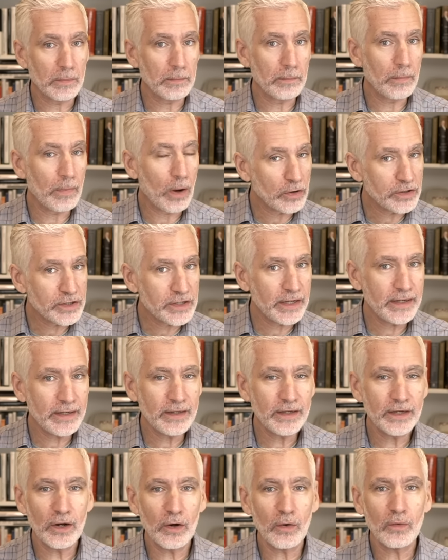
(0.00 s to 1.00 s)
multi,
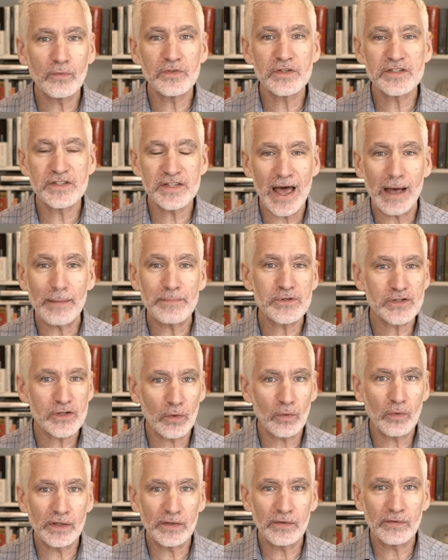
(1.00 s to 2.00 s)
you know, SEPs,
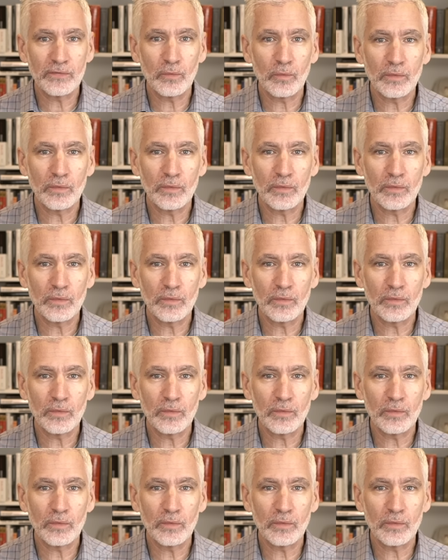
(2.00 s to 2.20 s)
so